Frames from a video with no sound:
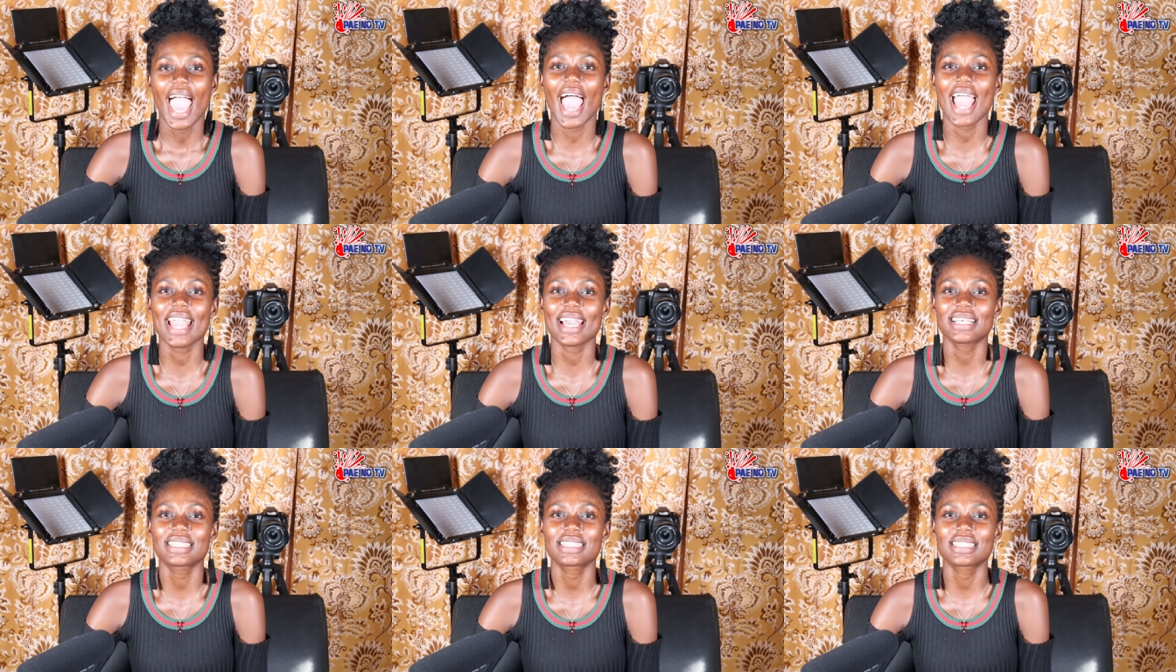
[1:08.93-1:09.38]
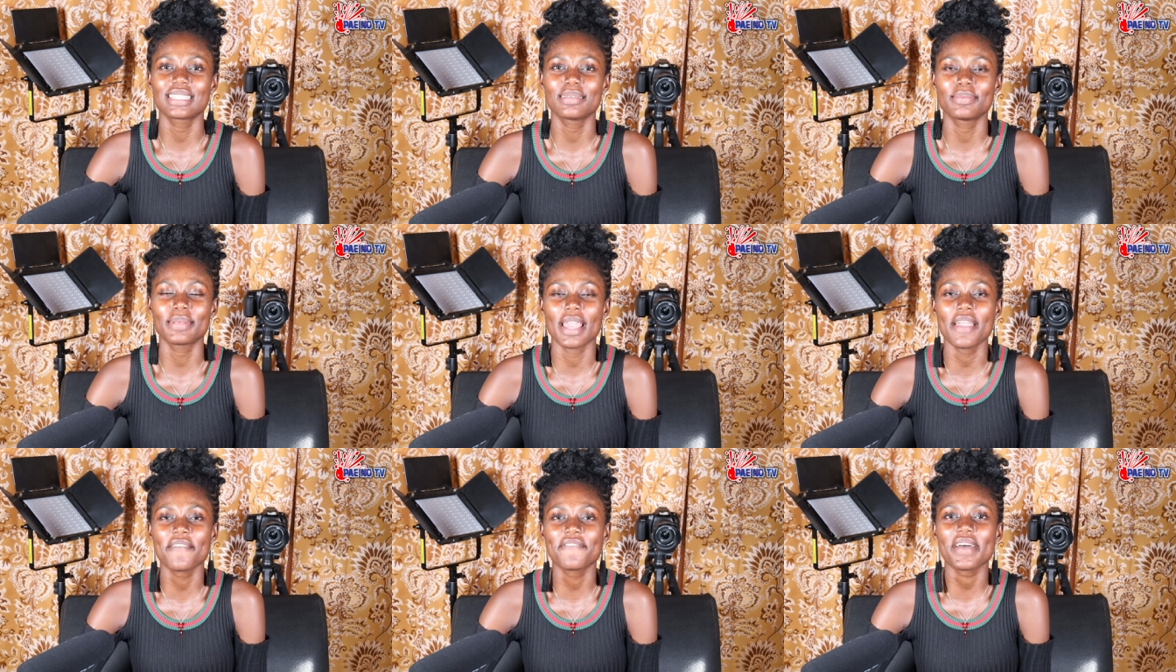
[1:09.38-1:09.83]
aya
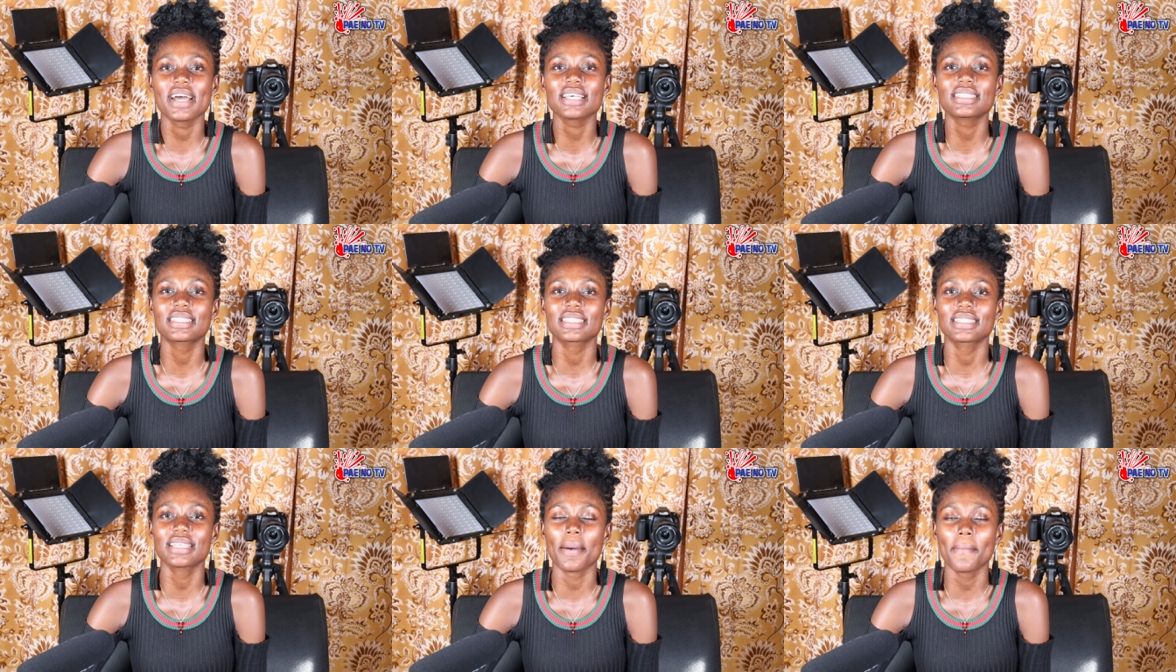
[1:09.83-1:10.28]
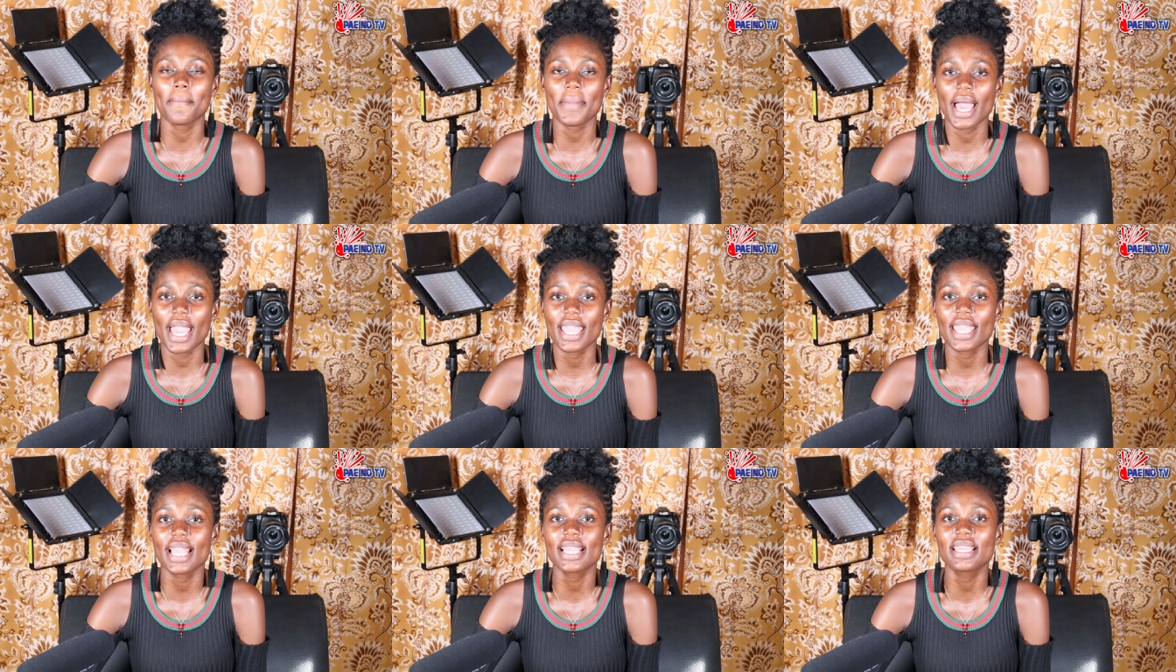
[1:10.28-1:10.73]
slim na fa se da
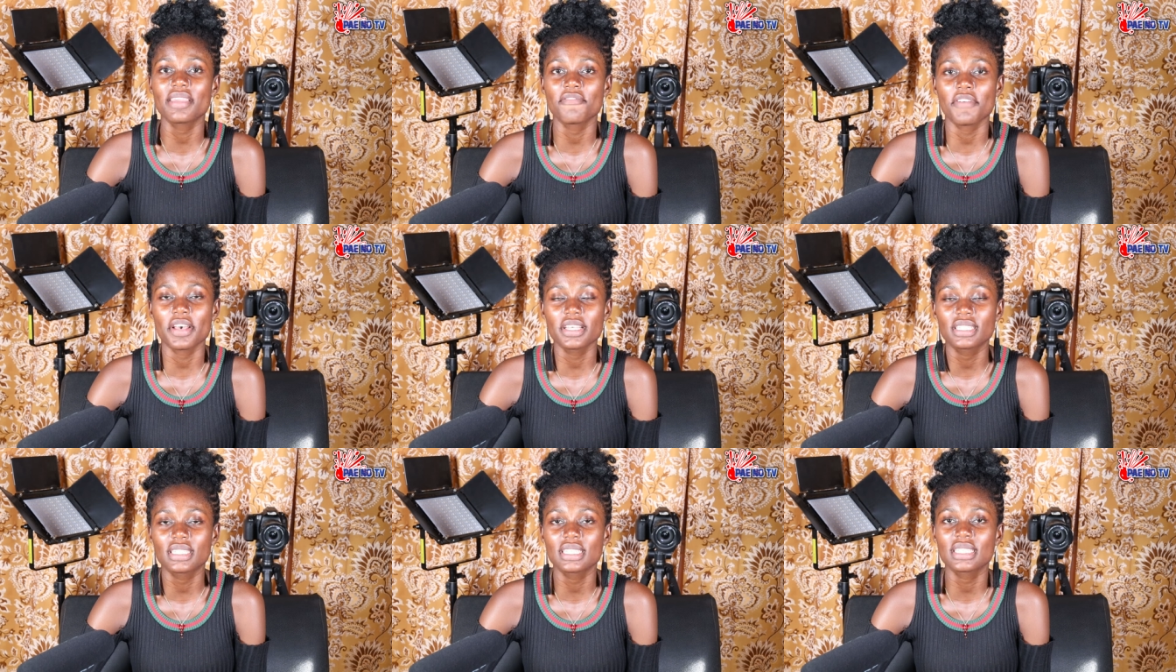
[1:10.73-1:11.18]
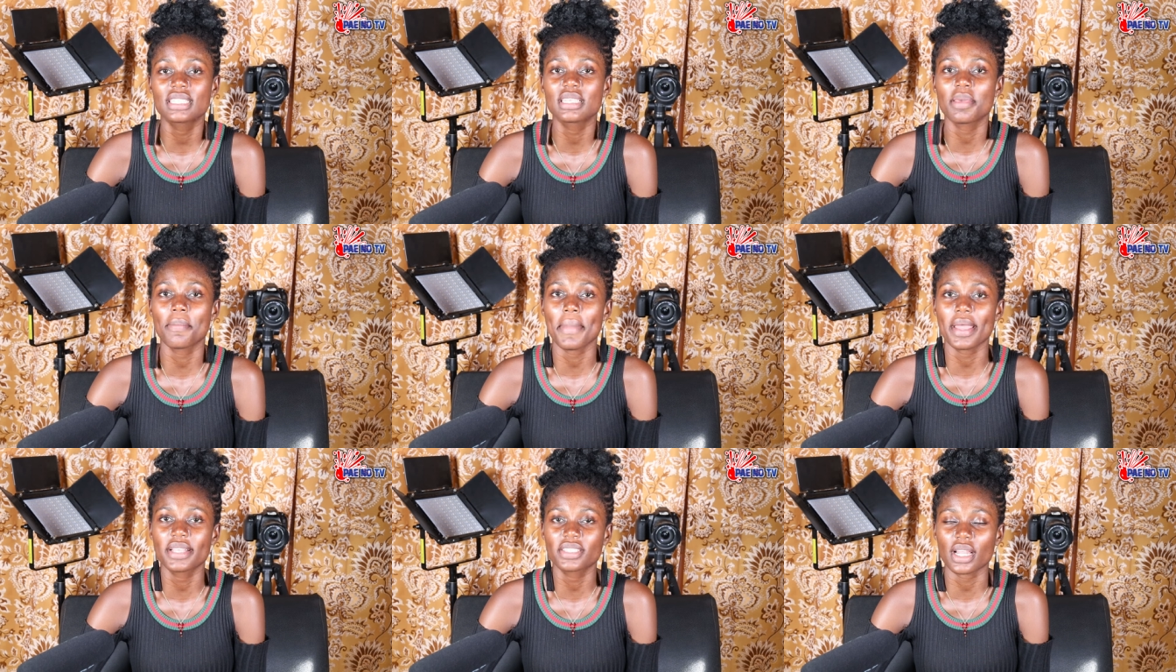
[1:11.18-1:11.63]
ma eye give us
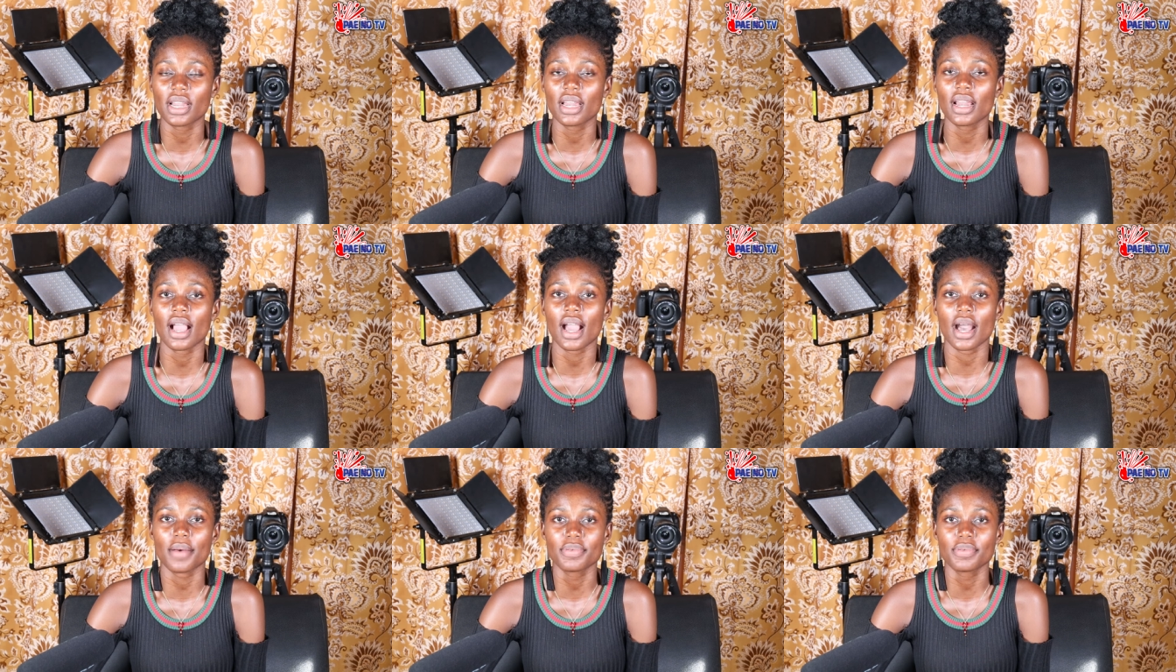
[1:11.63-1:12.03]
gc make sure the